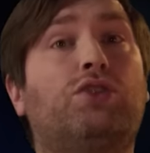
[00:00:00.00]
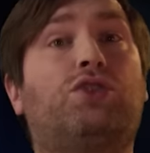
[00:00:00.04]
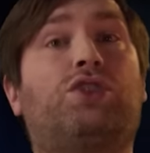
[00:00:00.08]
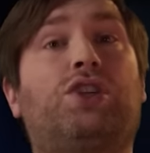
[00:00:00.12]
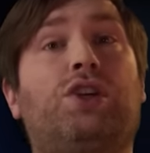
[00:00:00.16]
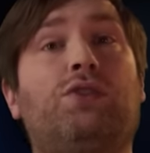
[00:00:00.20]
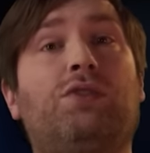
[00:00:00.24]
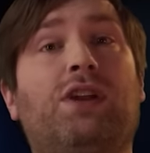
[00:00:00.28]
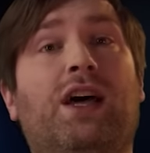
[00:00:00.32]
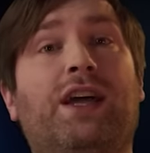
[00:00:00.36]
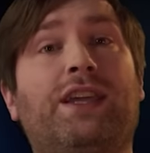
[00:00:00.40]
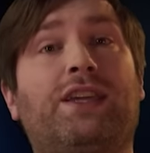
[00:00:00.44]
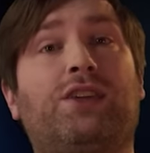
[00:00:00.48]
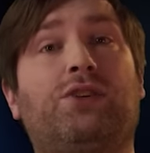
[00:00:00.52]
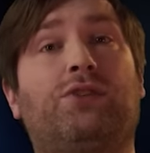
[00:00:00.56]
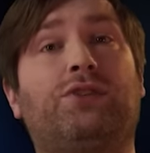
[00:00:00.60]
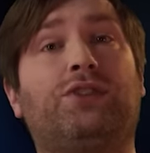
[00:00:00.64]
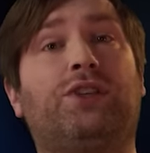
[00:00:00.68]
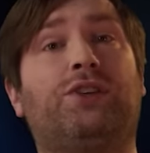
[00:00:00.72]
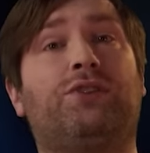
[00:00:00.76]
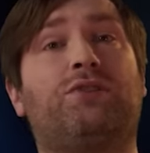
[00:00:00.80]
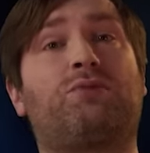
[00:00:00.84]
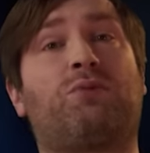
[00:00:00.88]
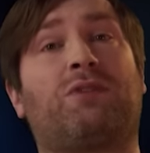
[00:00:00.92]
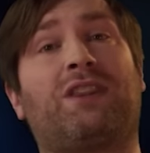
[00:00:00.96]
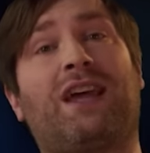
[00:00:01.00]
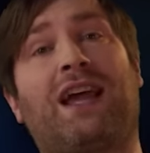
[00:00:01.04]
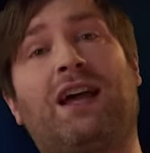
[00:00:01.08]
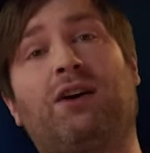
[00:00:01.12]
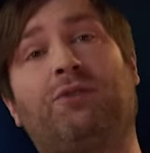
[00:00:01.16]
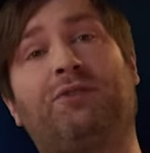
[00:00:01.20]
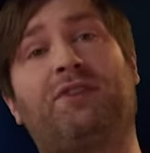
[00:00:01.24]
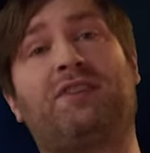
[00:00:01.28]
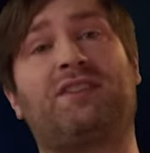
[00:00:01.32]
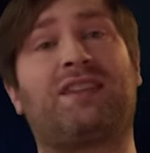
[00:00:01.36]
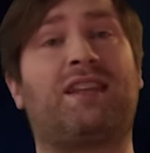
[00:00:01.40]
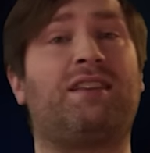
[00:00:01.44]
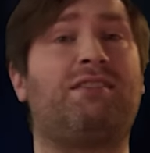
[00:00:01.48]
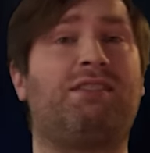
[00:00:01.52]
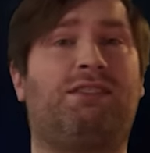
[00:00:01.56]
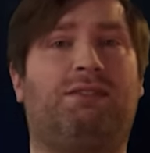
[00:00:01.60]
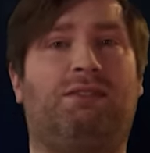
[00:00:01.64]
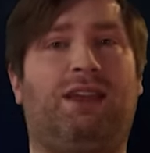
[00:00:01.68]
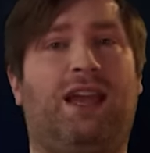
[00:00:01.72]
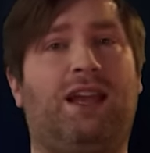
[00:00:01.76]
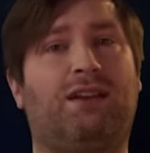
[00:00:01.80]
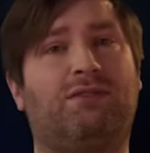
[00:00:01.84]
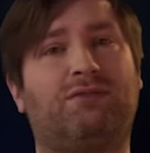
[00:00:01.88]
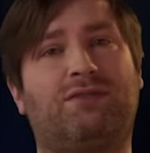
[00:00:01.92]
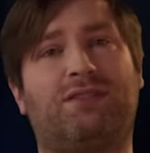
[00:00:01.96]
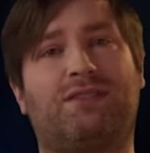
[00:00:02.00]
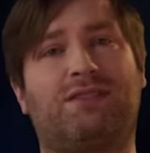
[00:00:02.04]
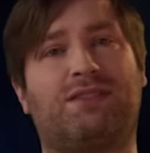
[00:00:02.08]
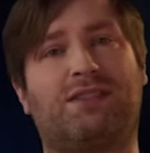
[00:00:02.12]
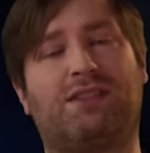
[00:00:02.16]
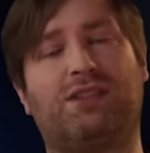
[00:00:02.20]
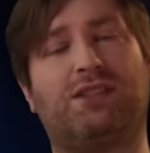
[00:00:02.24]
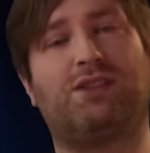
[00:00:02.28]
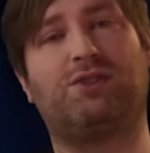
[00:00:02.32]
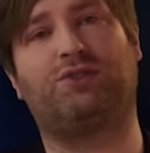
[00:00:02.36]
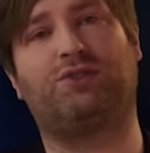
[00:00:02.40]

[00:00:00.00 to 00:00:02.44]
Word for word: Do you like your news with a health season? Health...